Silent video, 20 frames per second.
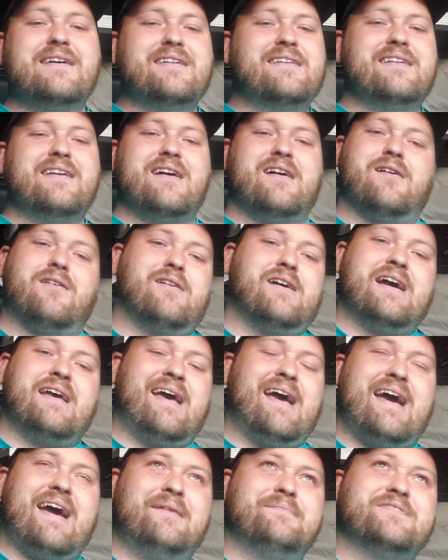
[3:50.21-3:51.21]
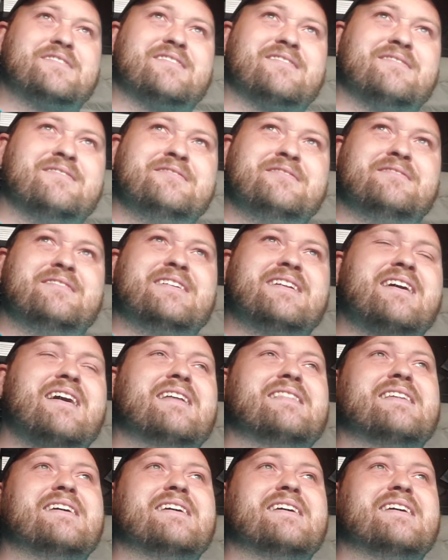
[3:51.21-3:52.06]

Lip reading: No, I absolutely not.